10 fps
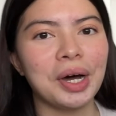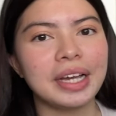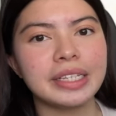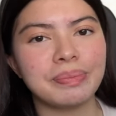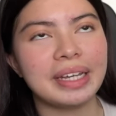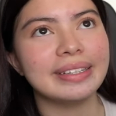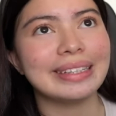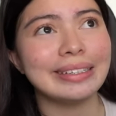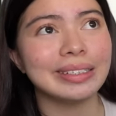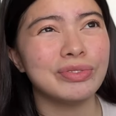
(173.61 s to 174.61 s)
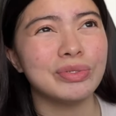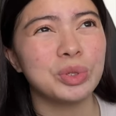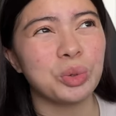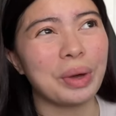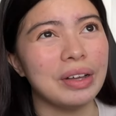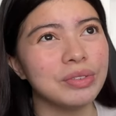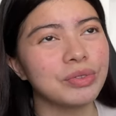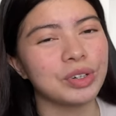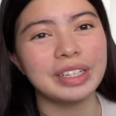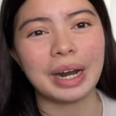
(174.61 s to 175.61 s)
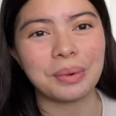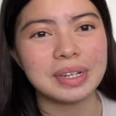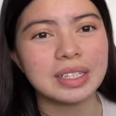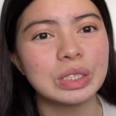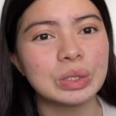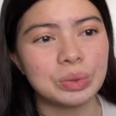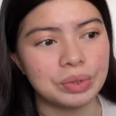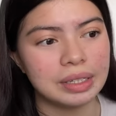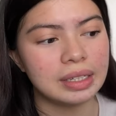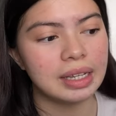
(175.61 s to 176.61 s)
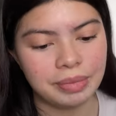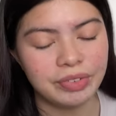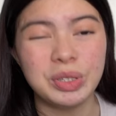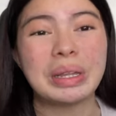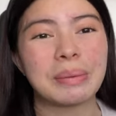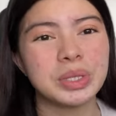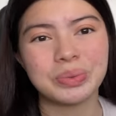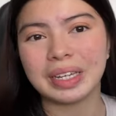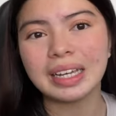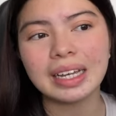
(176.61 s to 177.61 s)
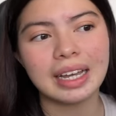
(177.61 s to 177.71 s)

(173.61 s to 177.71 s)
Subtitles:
I spend at least 12 to 14 hours in school a few times a week,